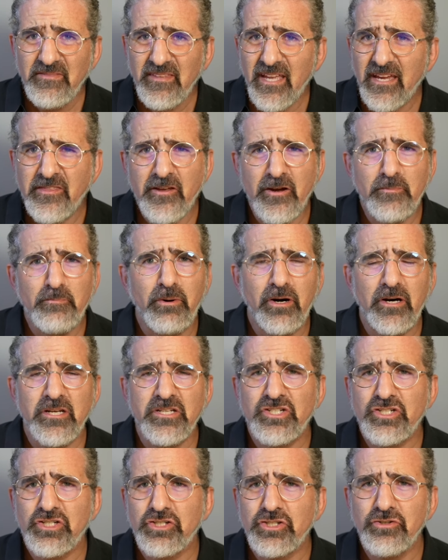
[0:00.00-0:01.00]
and their
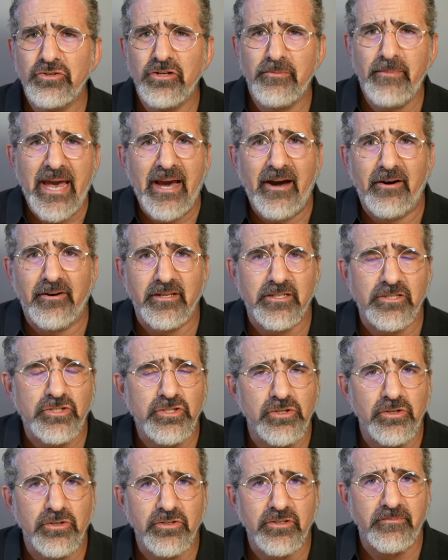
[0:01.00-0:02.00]
boss chewed them out and
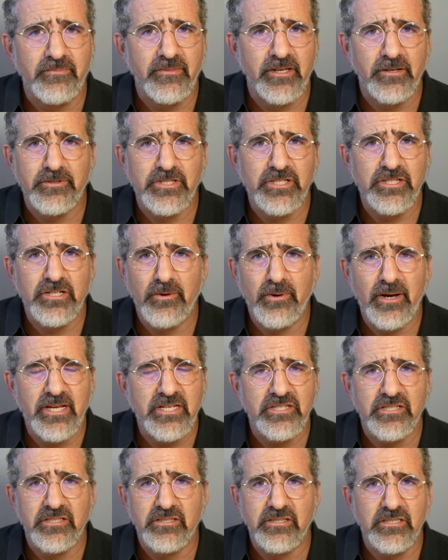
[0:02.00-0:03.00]
told them there was no
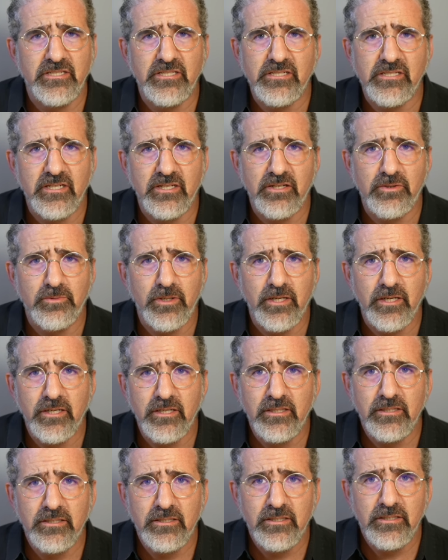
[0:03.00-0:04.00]
engine, this isn't going to
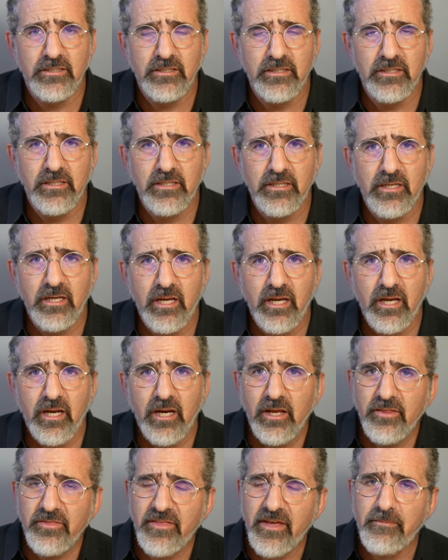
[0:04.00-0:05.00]
work.
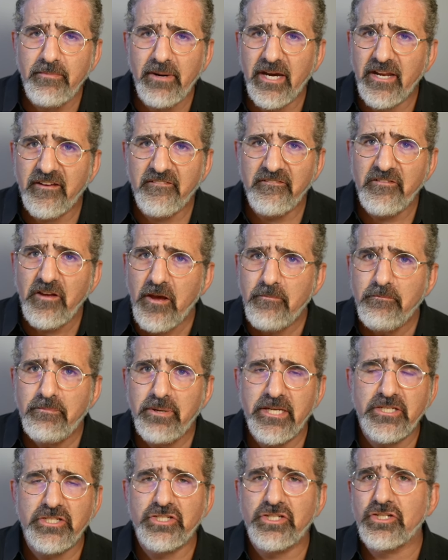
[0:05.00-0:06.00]
They might have
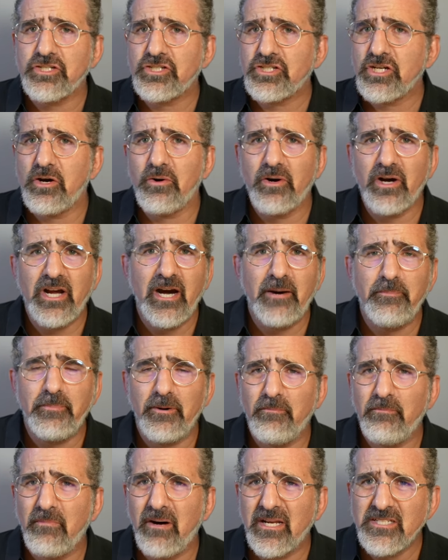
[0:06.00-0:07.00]
pitched a show a couple
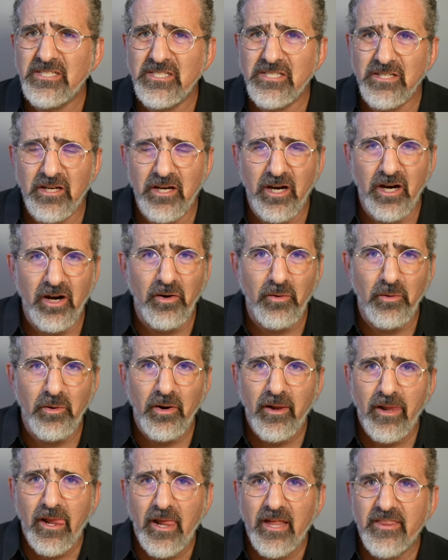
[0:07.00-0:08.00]
months ago
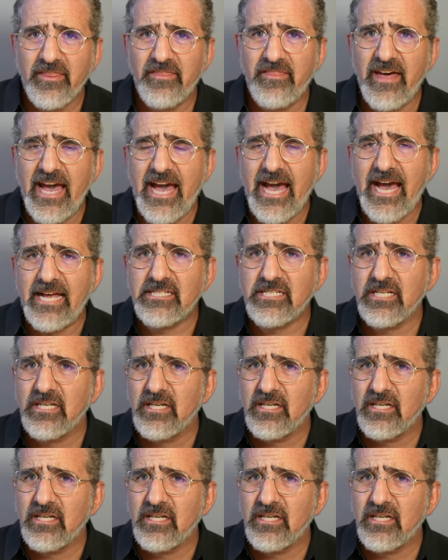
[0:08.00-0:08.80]
that